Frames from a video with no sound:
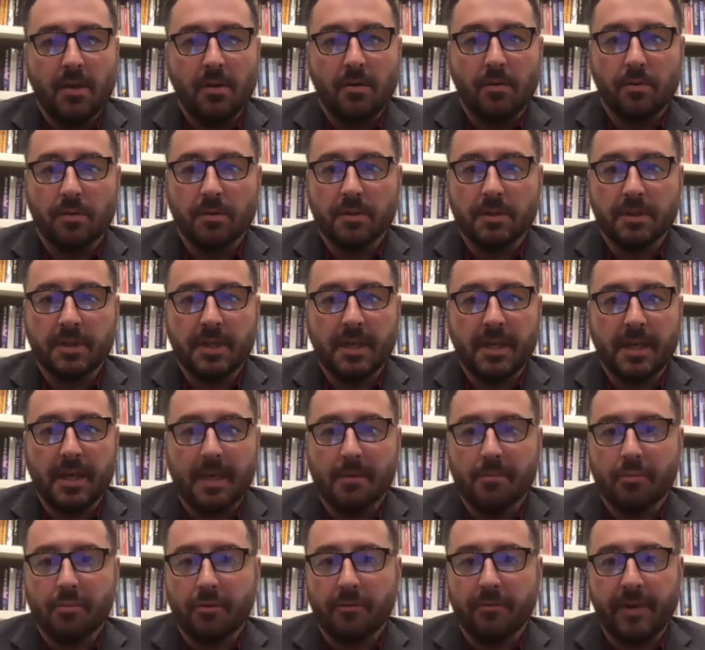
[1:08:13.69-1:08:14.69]
We're looking at a
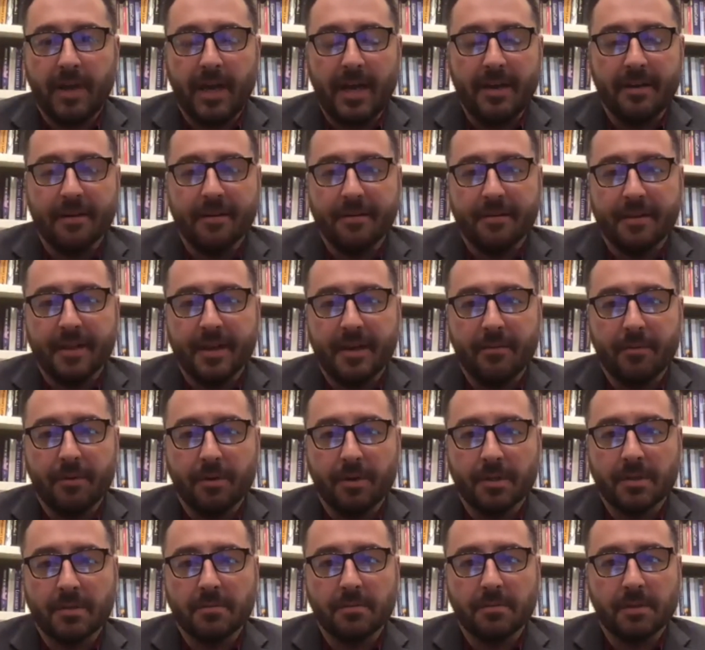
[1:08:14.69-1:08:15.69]
provider that
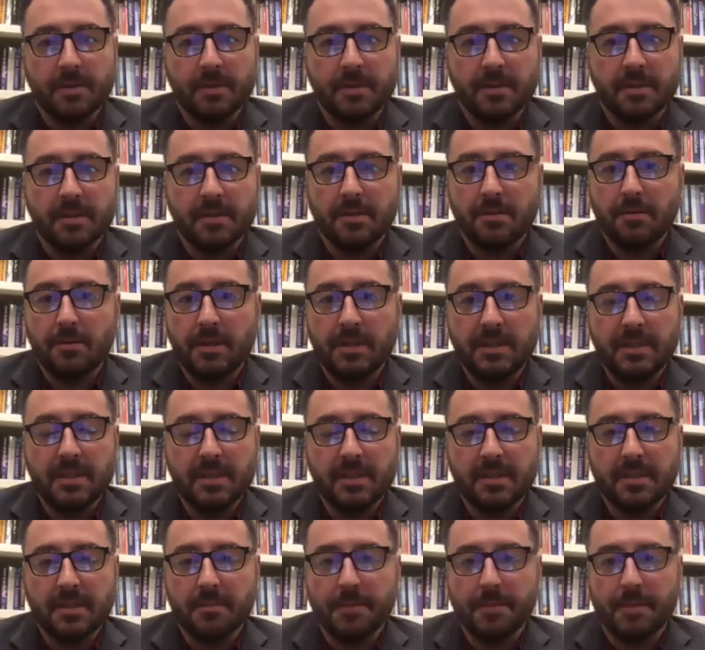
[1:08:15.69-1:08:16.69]
works with the SUNY
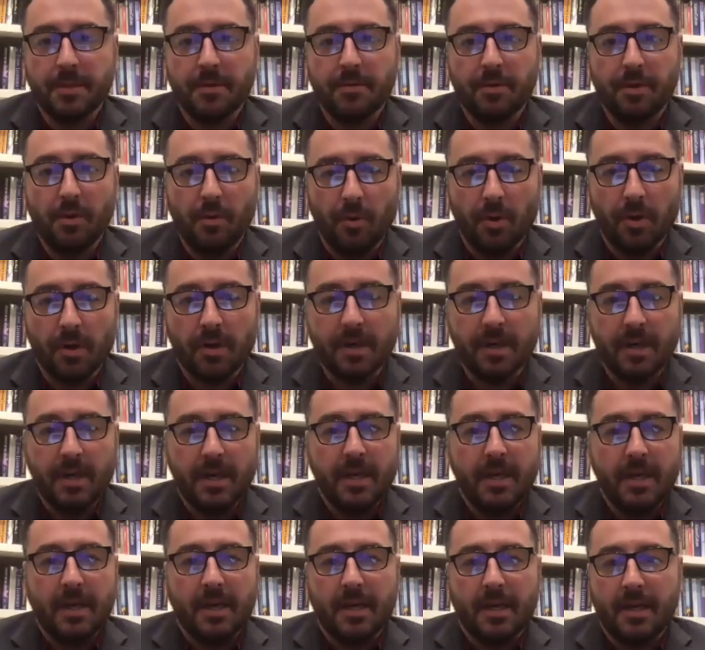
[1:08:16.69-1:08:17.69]
system in New York,
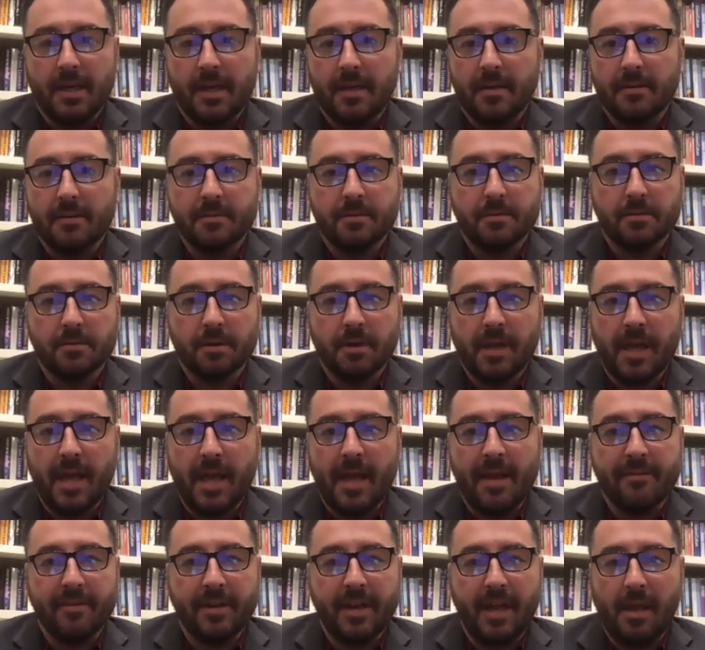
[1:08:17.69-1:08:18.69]
sort of to
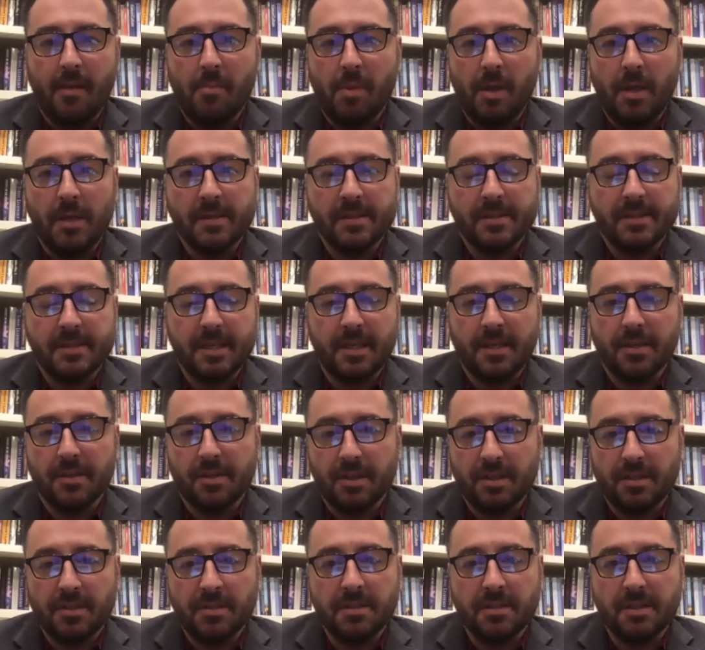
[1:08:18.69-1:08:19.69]
have an A, B, and C
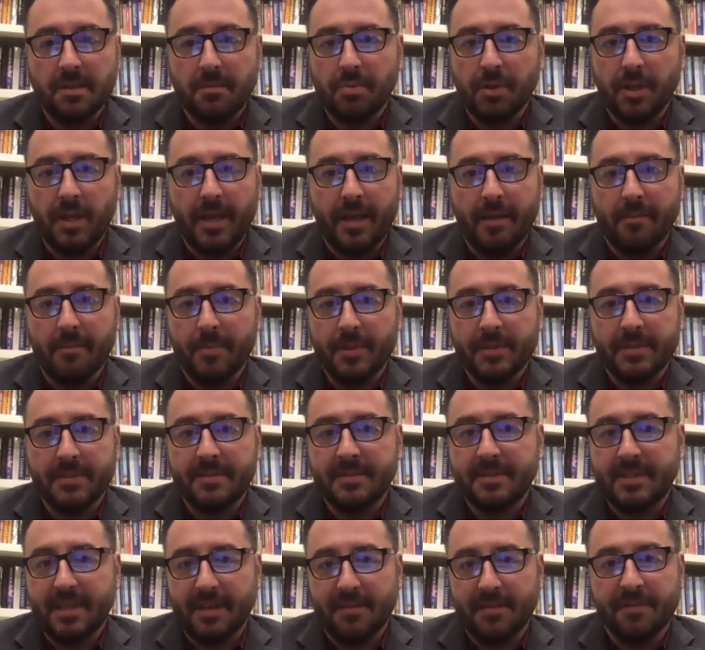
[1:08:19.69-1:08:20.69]
contingency plan, but
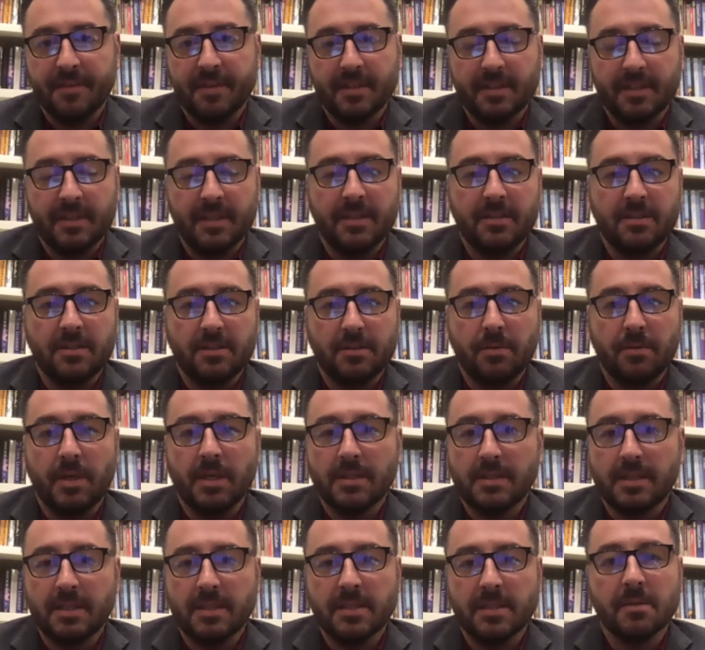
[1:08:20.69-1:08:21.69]
definitely do
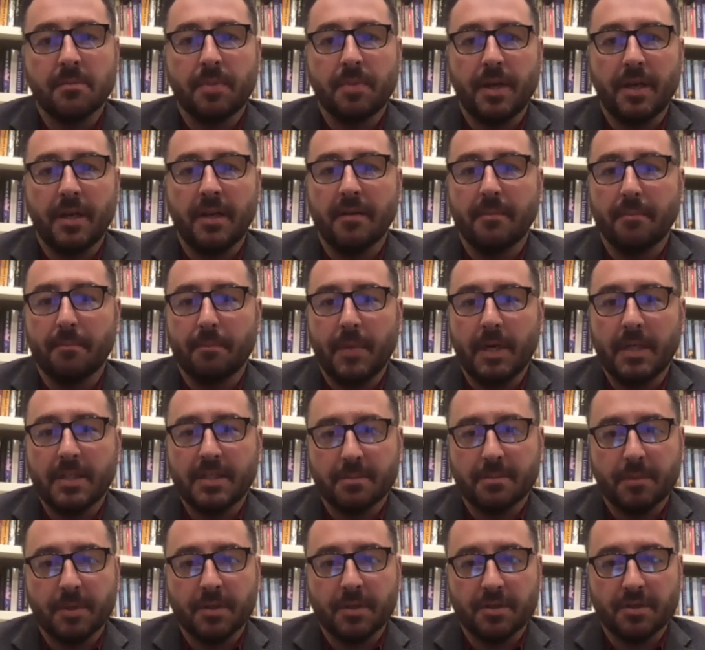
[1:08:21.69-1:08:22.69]
anticipate a much,
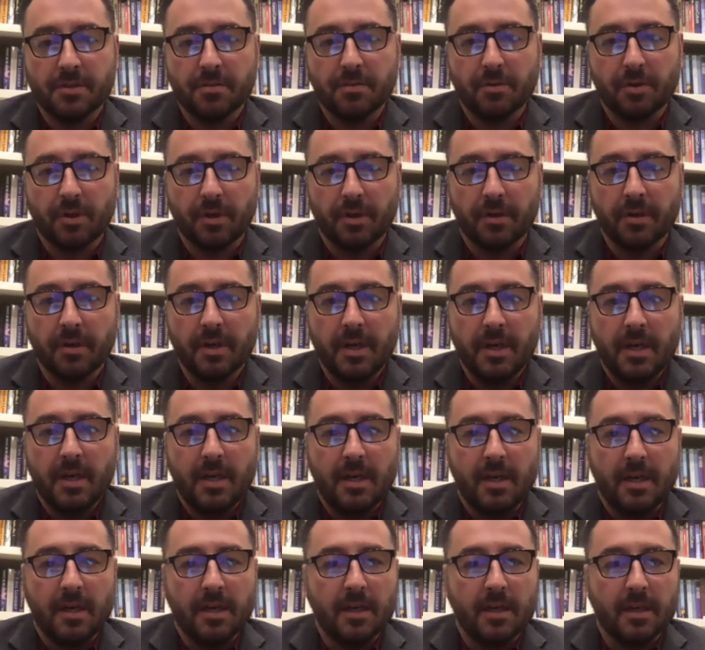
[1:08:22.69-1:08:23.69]
much shorter
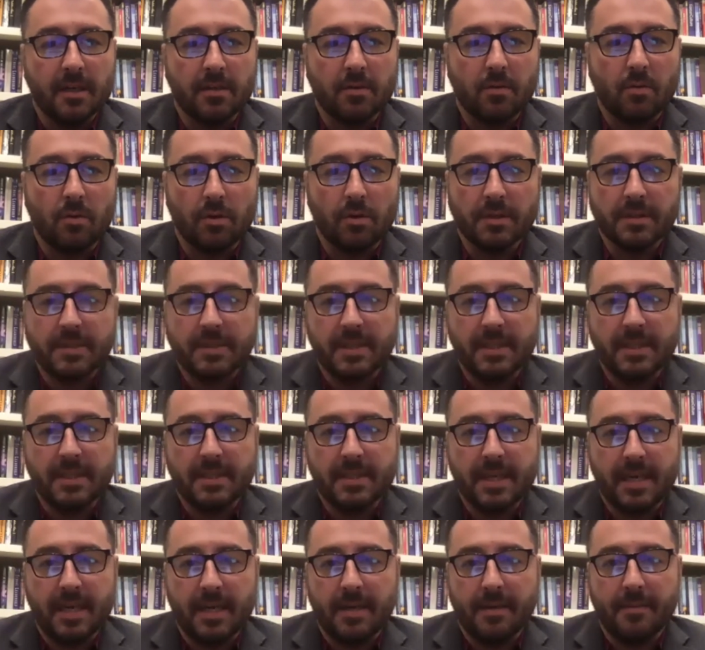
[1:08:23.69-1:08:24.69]
quarantine
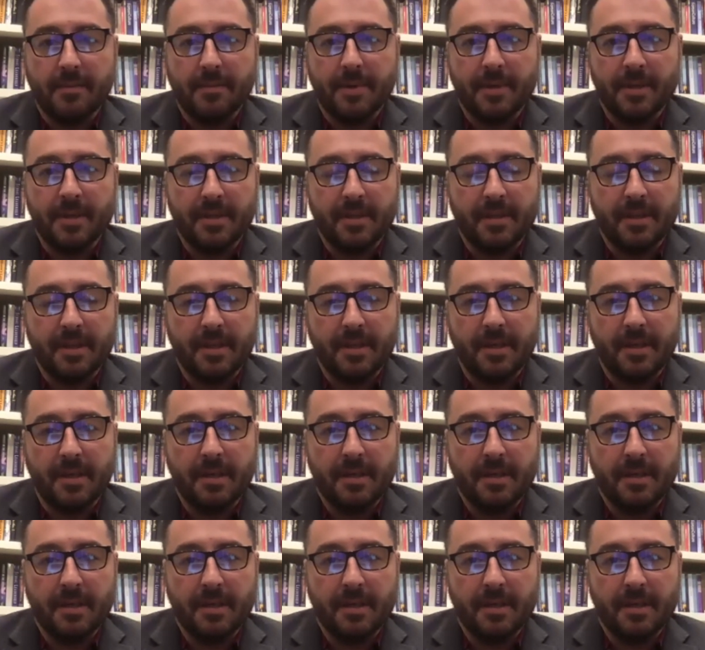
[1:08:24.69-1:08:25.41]
time in the